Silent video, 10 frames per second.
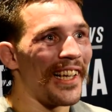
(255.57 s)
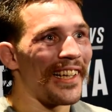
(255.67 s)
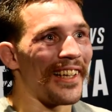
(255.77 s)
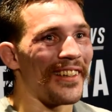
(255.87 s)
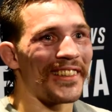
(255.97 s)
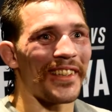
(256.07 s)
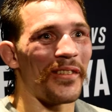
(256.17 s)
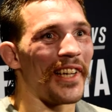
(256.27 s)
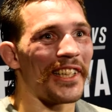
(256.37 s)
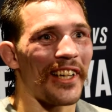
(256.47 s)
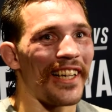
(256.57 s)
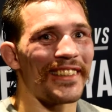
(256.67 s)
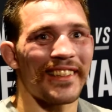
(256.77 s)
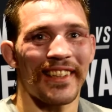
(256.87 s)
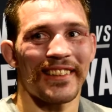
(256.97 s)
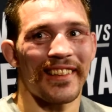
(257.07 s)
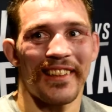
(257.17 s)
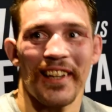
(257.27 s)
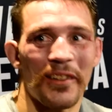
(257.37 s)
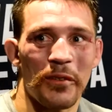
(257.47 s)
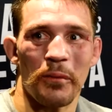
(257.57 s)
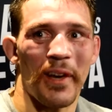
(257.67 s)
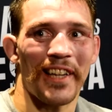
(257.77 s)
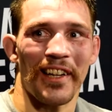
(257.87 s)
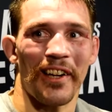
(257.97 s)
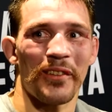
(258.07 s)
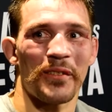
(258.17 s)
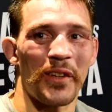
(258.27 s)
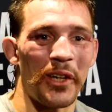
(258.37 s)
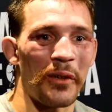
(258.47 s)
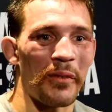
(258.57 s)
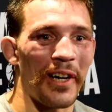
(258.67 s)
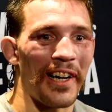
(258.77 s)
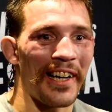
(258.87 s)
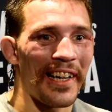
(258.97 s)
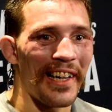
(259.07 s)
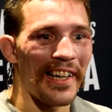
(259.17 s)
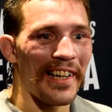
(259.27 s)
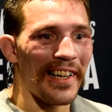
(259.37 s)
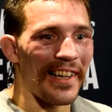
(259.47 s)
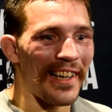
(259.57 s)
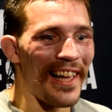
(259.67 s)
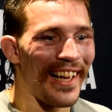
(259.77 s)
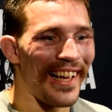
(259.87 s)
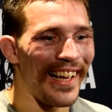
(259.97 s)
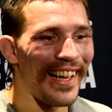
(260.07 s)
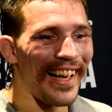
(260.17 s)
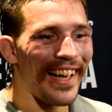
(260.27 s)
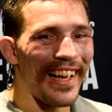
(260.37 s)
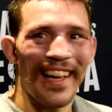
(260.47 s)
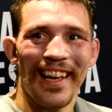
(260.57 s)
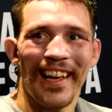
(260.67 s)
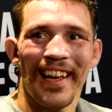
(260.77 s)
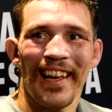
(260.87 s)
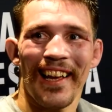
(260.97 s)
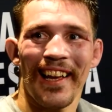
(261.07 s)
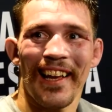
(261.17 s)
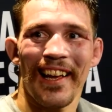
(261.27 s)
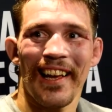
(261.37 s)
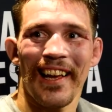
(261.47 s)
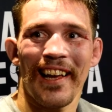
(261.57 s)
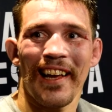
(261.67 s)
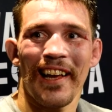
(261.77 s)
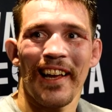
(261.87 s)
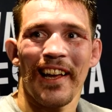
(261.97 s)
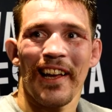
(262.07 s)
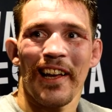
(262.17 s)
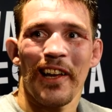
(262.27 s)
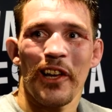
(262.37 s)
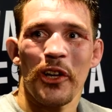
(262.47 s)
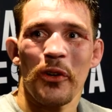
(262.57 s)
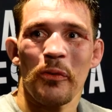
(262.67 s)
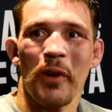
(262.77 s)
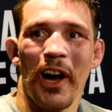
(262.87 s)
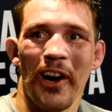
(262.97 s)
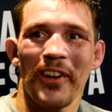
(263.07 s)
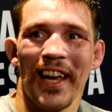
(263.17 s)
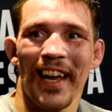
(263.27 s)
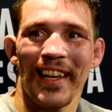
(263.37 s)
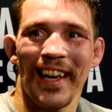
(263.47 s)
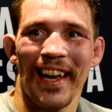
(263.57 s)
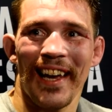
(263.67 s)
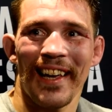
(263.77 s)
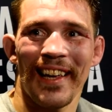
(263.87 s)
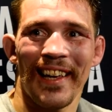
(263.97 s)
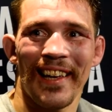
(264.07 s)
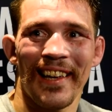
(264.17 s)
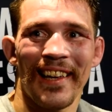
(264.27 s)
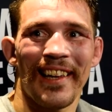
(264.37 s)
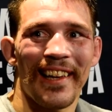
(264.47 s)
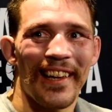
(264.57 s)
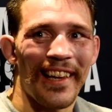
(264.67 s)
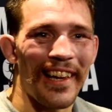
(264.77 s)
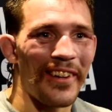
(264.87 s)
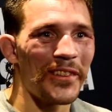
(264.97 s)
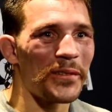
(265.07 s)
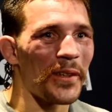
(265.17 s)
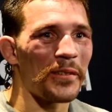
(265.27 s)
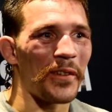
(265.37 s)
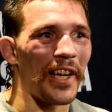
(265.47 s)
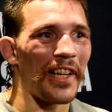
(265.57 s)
There were so many crazy things that didn't even make it on film. I personally like Tough Talk, your skit with RJ. Oh, yeah. That was hilarious. Great job. It was pretty funny.